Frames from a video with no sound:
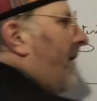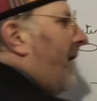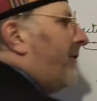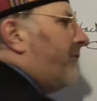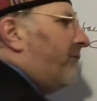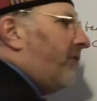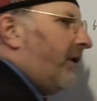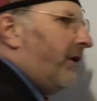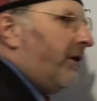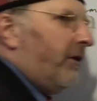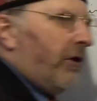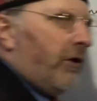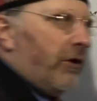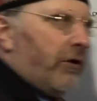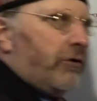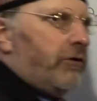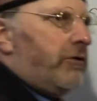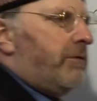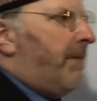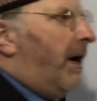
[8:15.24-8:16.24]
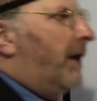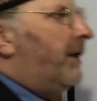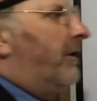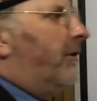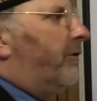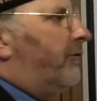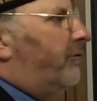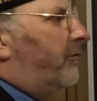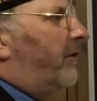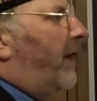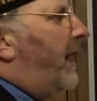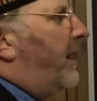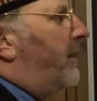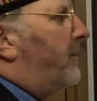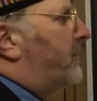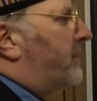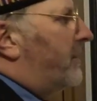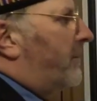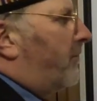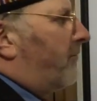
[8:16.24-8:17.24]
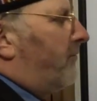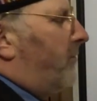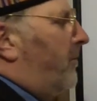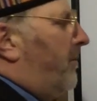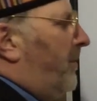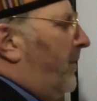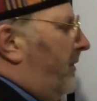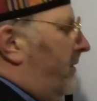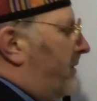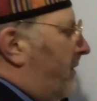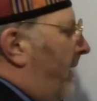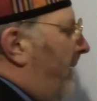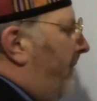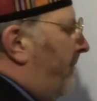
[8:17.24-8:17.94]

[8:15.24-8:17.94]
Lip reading: has a humongous energy throughput.